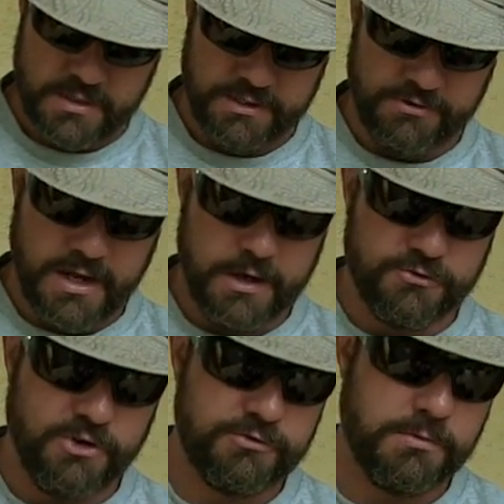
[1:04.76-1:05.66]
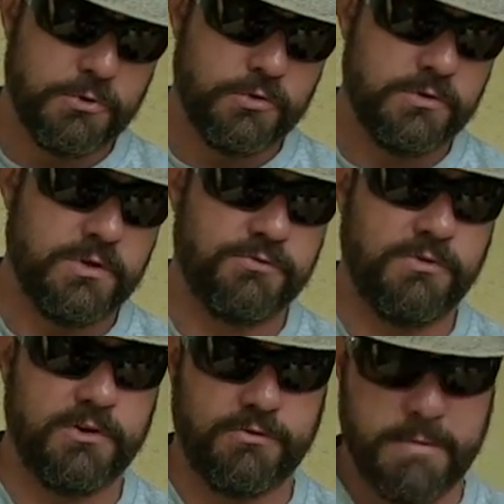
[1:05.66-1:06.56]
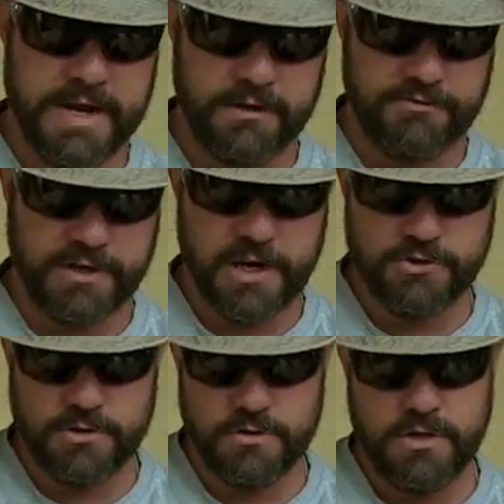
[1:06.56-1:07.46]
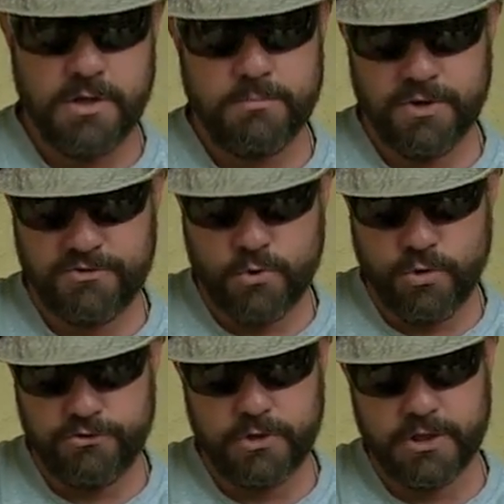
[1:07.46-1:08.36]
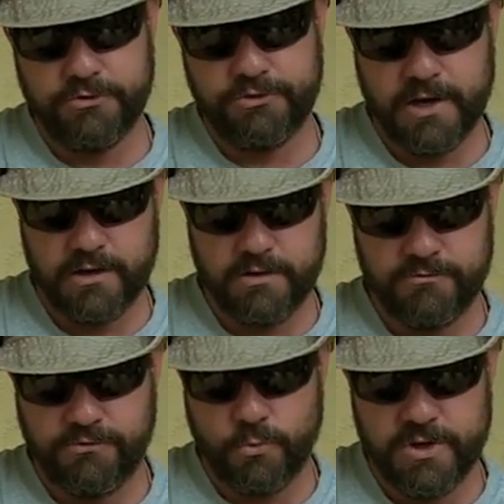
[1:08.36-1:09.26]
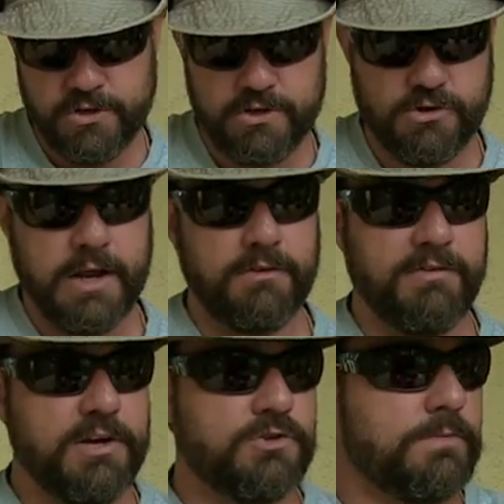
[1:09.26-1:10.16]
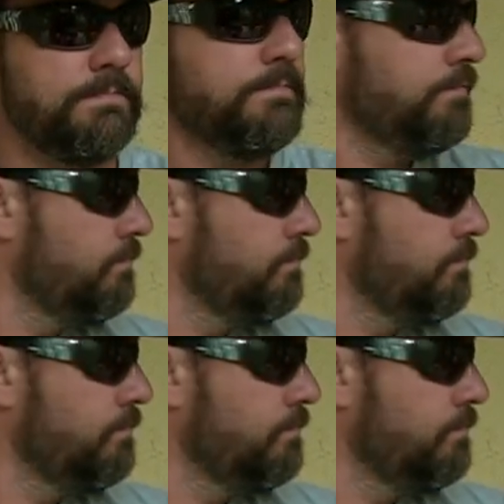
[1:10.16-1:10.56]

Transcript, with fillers: It's not adjustable as far as the magnification, but of course you can set it for windage and elevation.